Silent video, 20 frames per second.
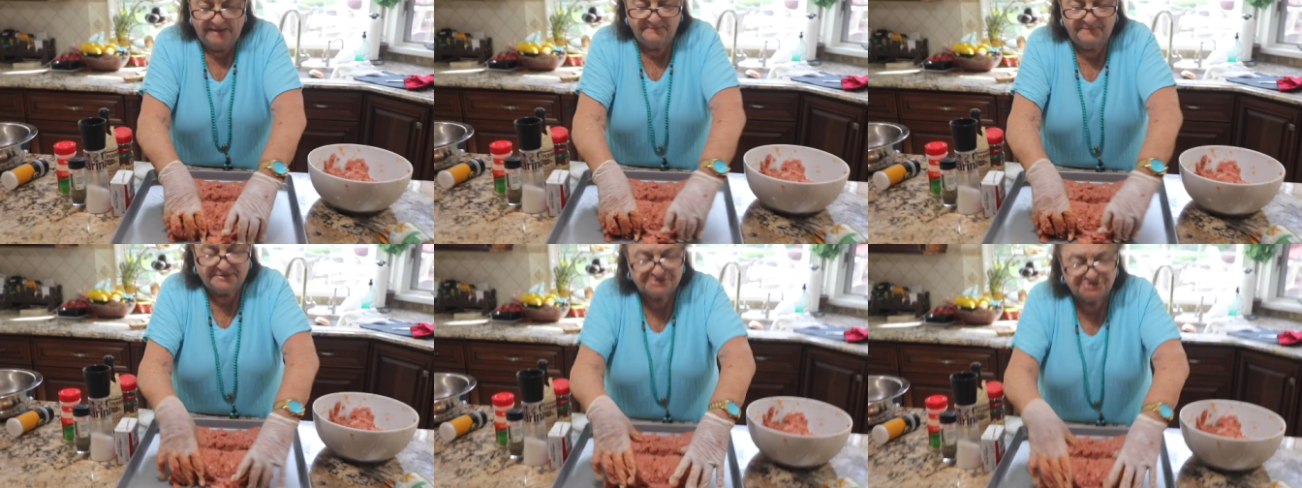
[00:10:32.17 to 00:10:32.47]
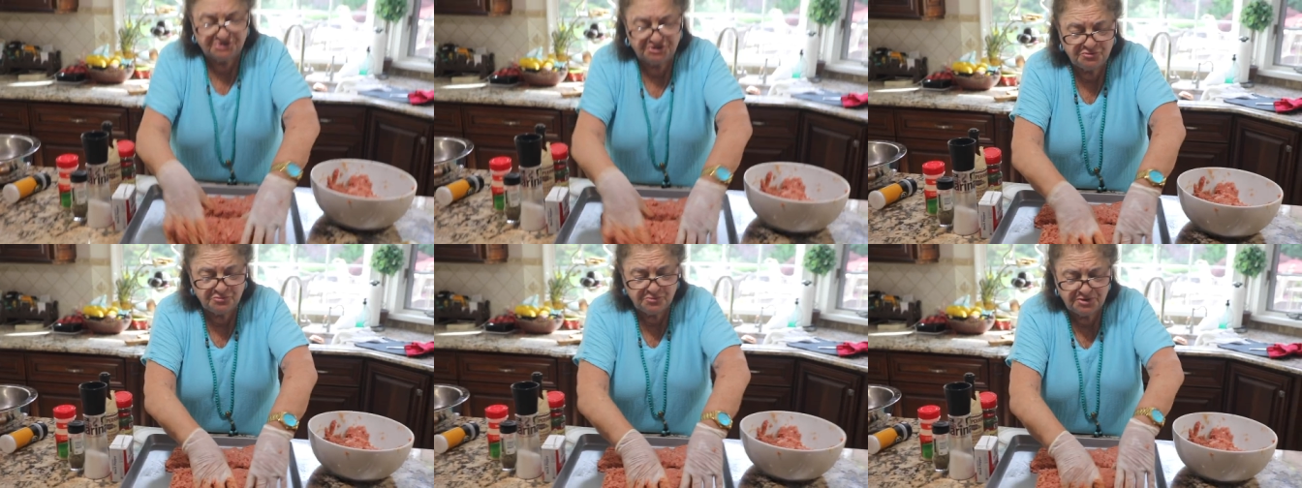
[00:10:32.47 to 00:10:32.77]
But
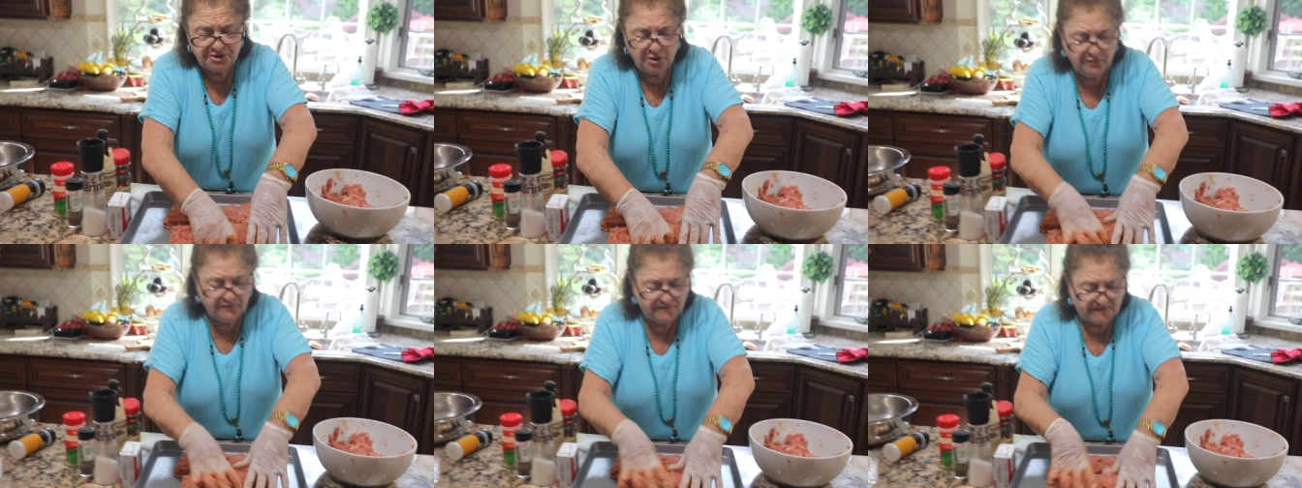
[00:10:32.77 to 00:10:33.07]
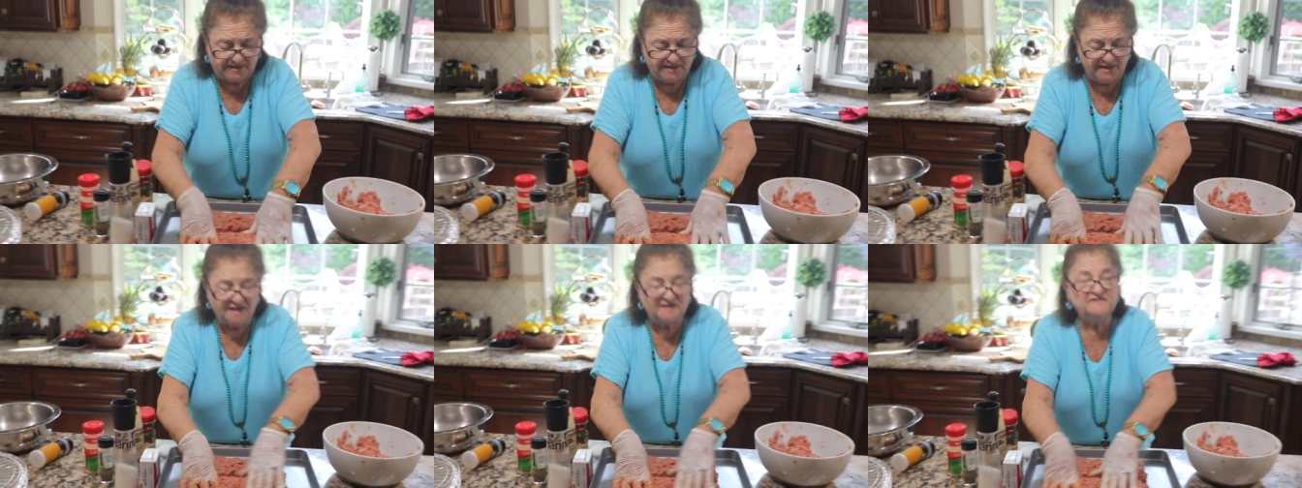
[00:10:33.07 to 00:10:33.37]
do you know that
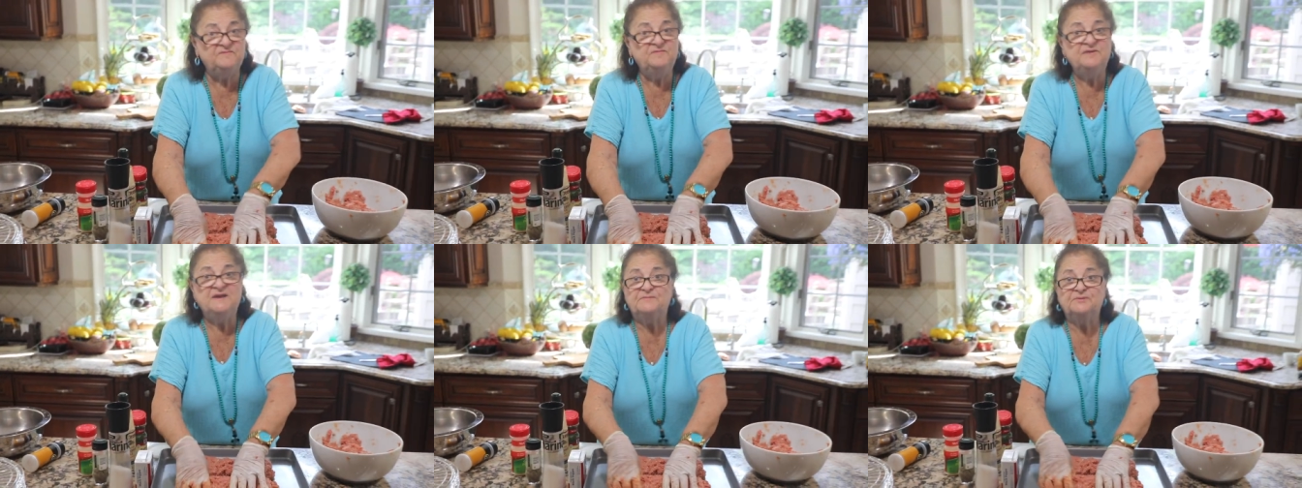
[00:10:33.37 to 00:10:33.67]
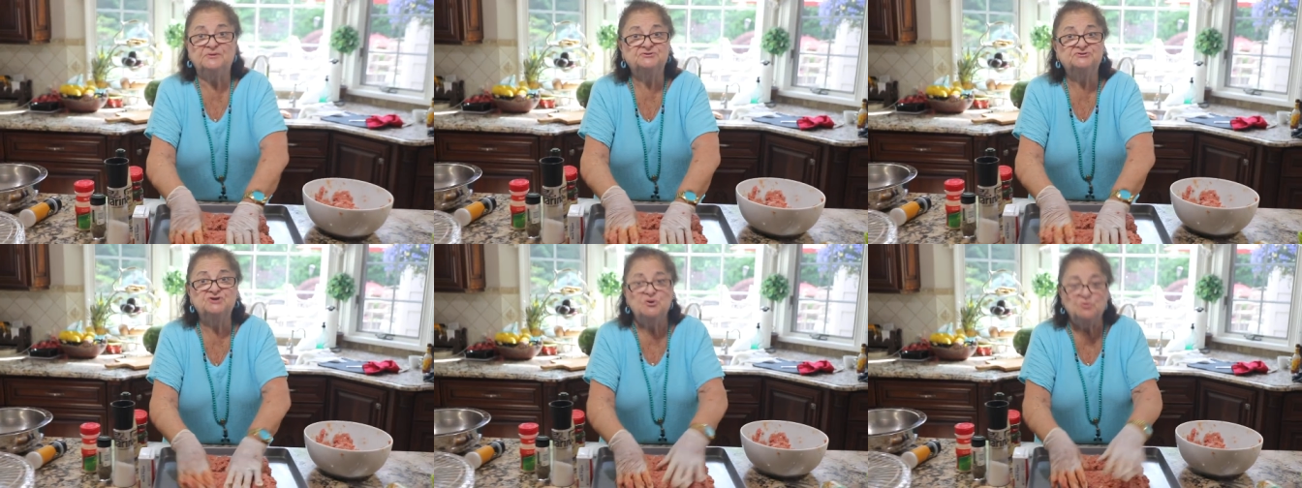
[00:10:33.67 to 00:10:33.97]
a lot of
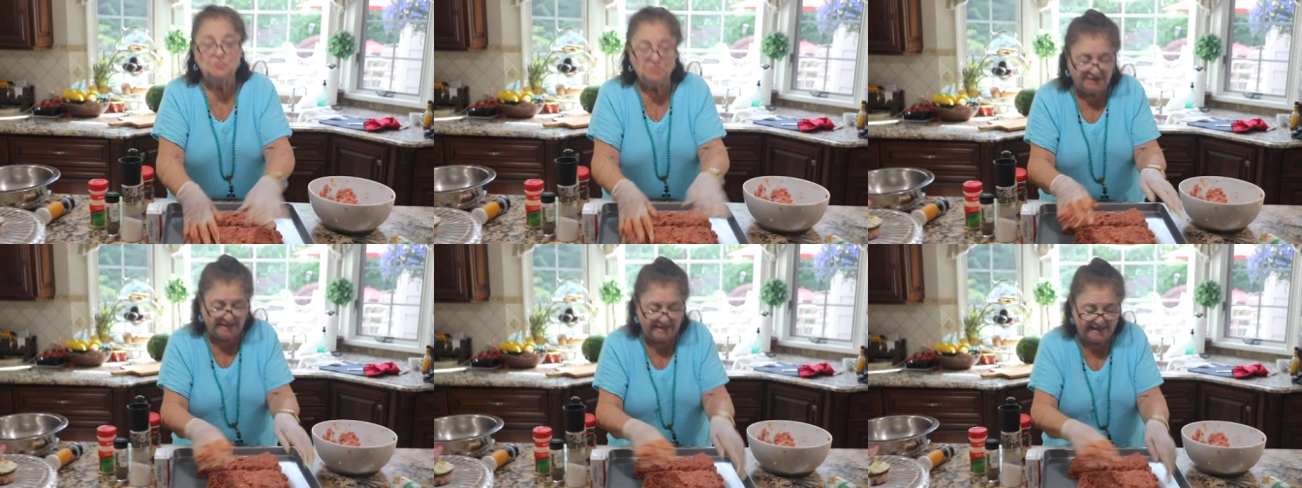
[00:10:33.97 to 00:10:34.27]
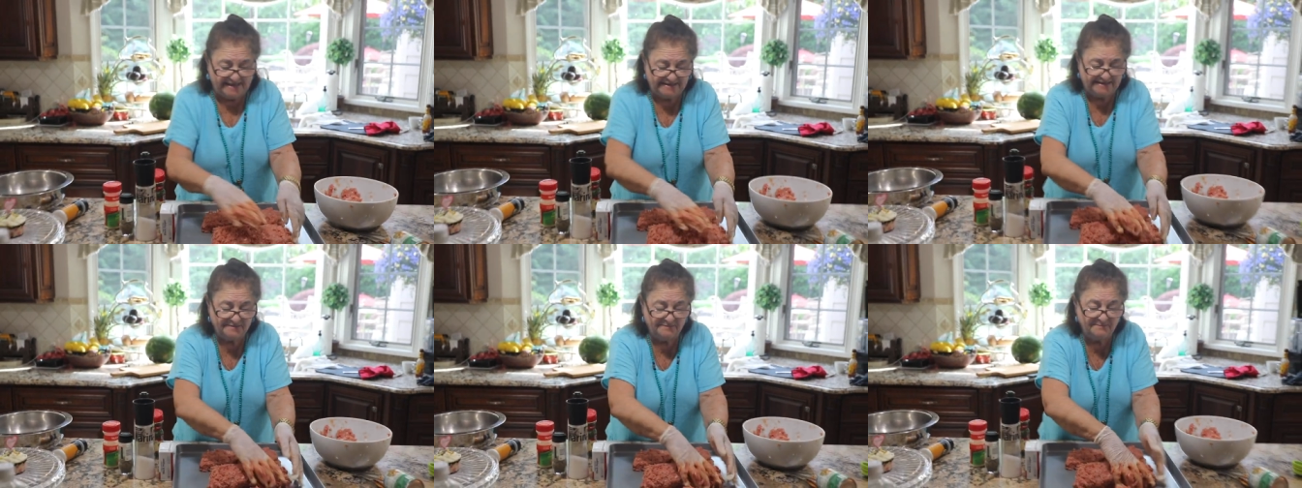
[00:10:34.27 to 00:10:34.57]
people don't
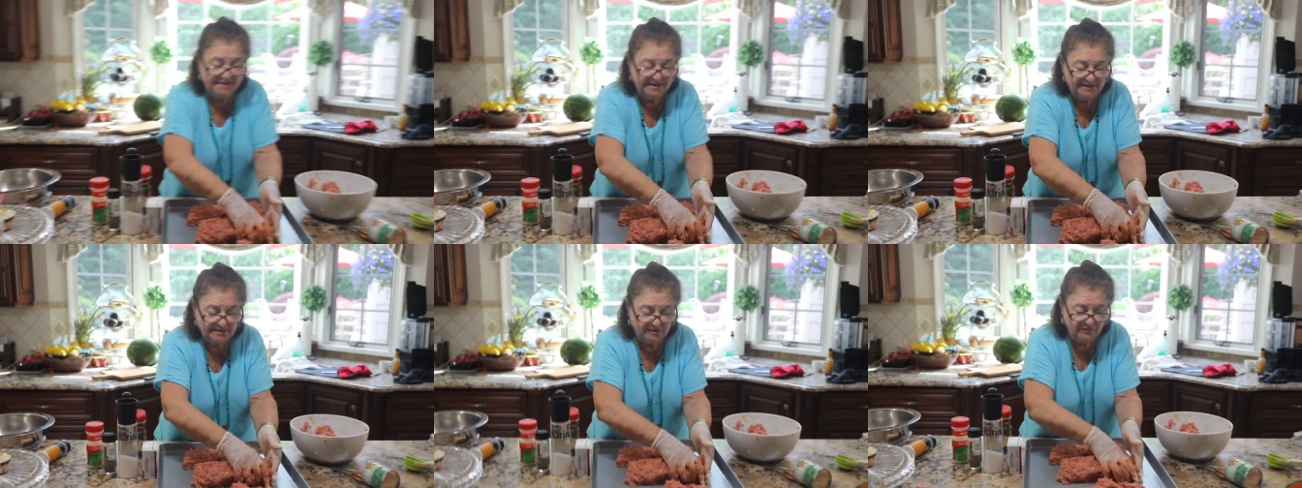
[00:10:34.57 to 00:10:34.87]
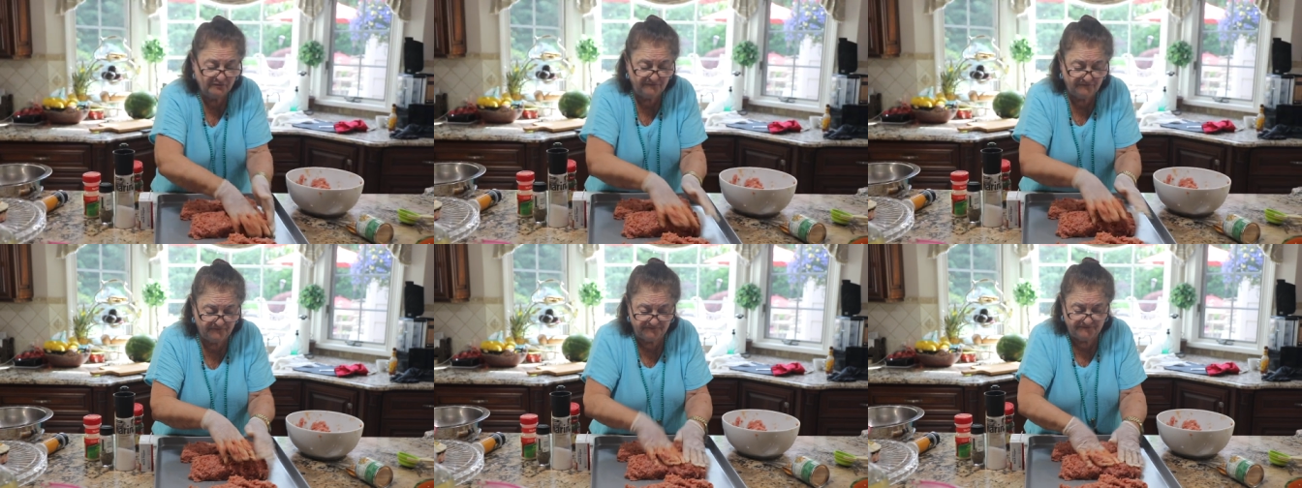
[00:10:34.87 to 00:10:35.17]
like
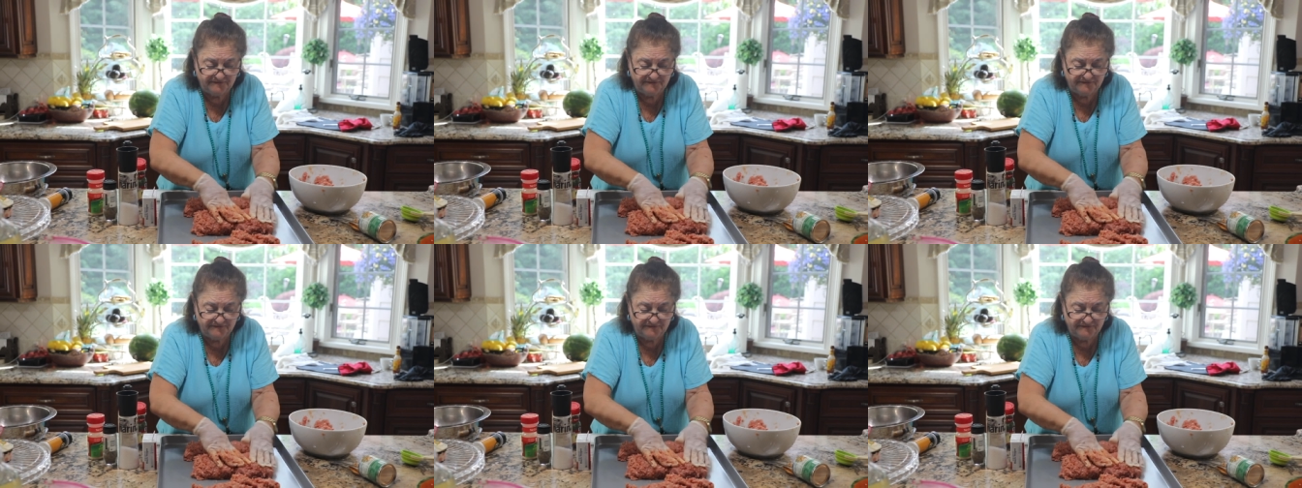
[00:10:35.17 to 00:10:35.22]
meatloaf?